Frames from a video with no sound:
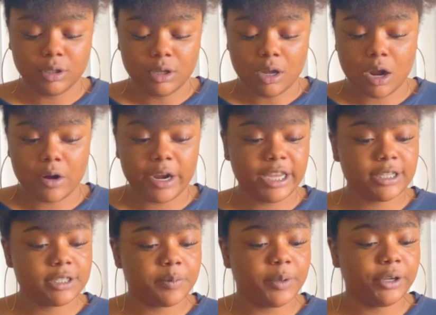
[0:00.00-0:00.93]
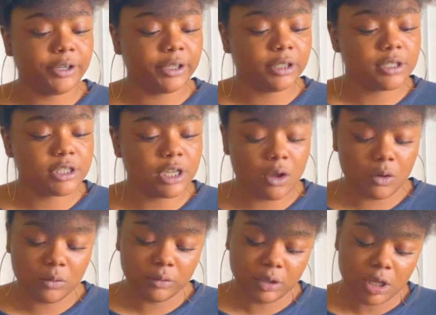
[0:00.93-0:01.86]
All right, Spirit.
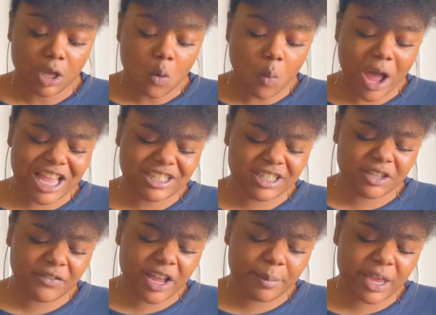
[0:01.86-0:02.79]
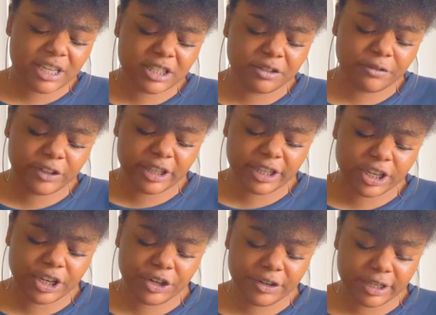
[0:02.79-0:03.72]
So, why is this divine masculine feeling
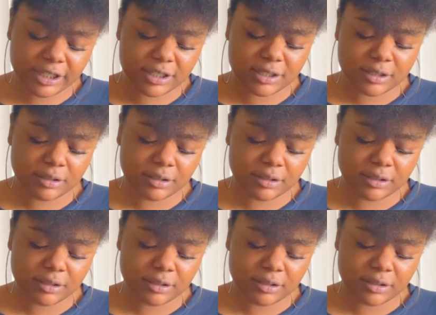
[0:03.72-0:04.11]
curious?